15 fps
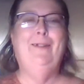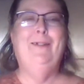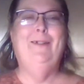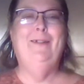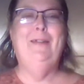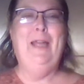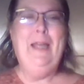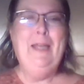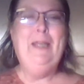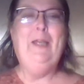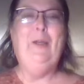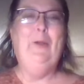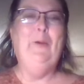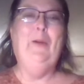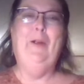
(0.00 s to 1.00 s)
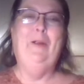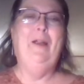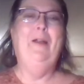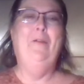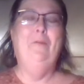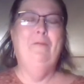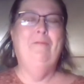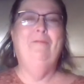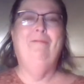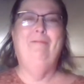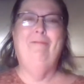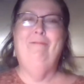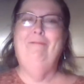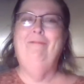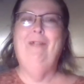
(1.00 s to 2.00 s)
thank you.
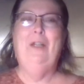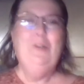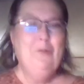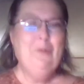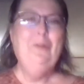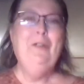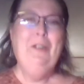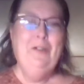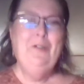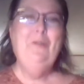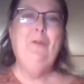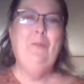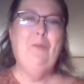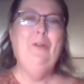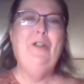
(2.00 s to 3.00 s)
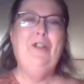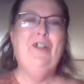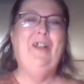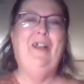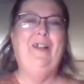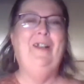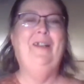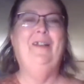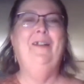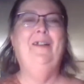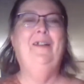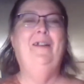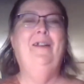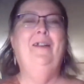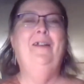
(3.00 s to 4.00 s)
I truly do appreciate it.
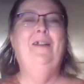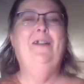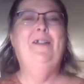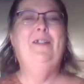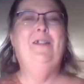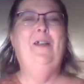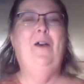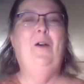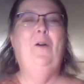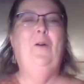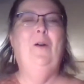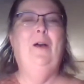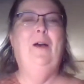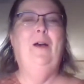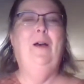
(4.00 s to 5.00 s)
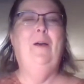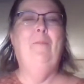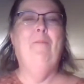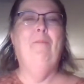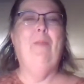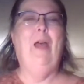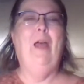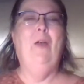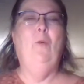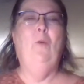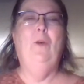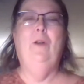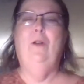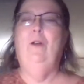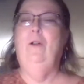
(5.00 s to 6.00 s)
So I
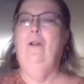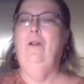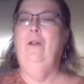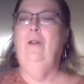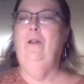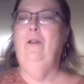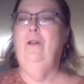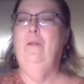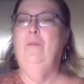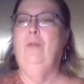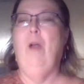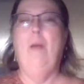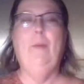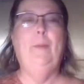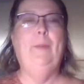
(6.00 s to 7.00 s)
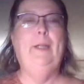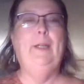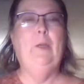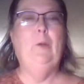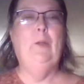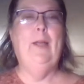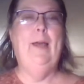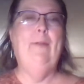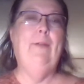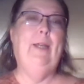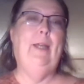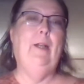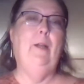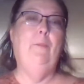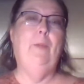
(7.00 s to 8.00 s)
will probably go live
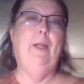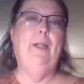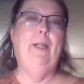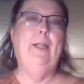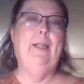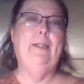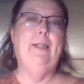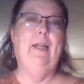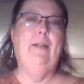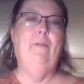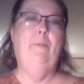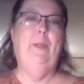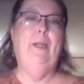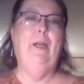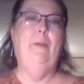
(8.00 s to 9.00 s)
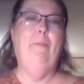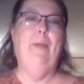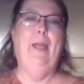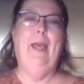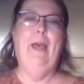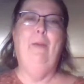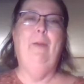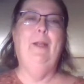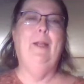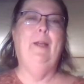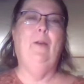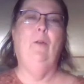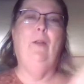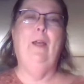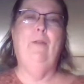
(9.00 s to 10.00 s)
again on Monday. That's kind of become my habit. I
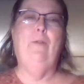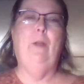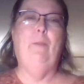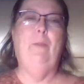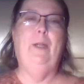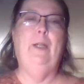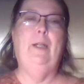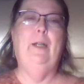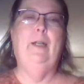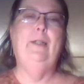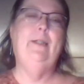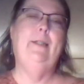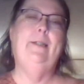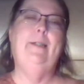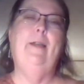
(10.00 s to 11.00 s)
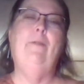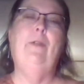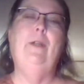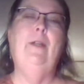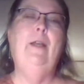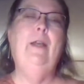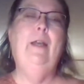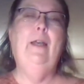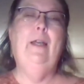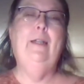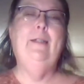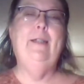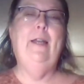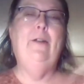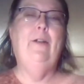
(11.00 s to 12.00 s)
go live on Monday nights at 7 and
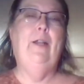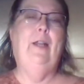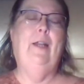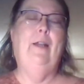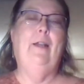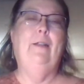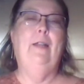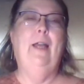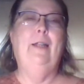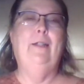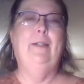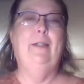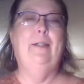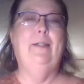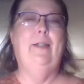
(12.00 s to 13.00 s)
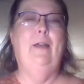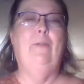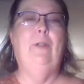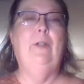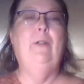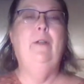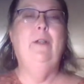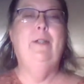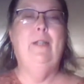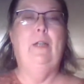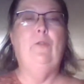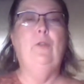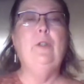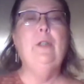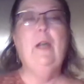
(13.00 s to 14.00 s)
Saturday nights at 7
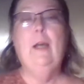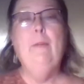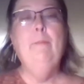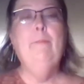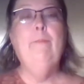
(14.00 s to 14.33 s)
Central Time,